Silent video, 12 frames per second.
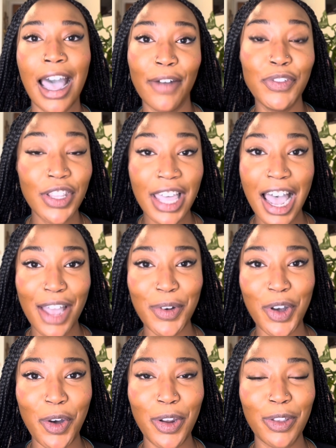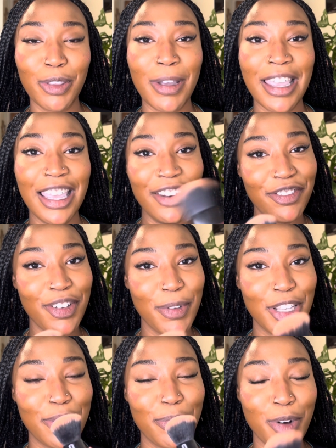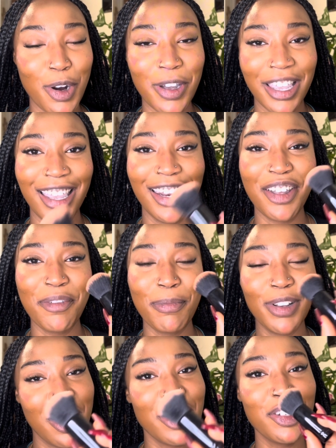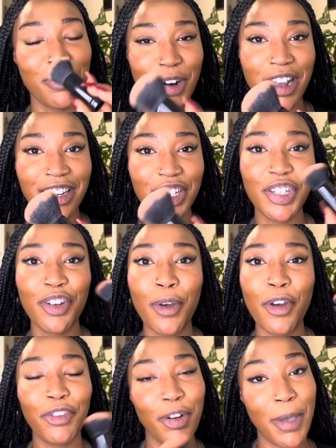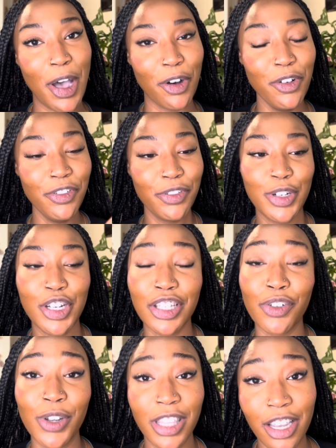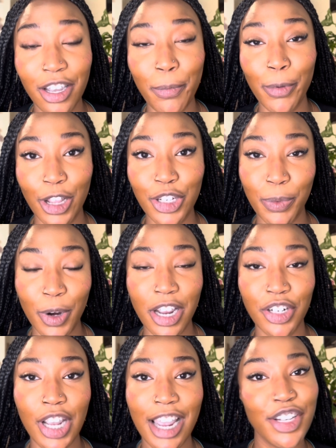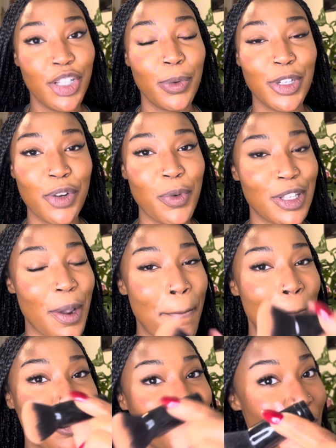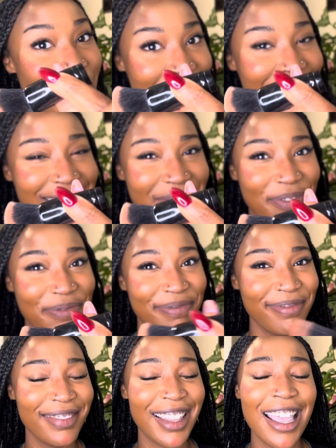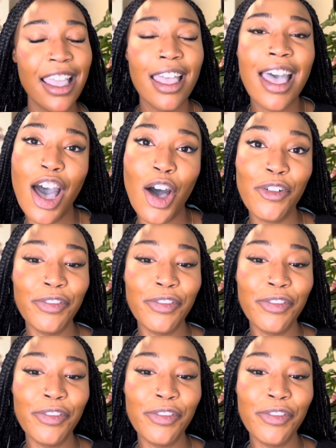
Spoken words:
After that, I will go in with my infamous broken blush brush from e.l.f., which is a really good blush brush. I just wish it wasn't broken. e.l.f.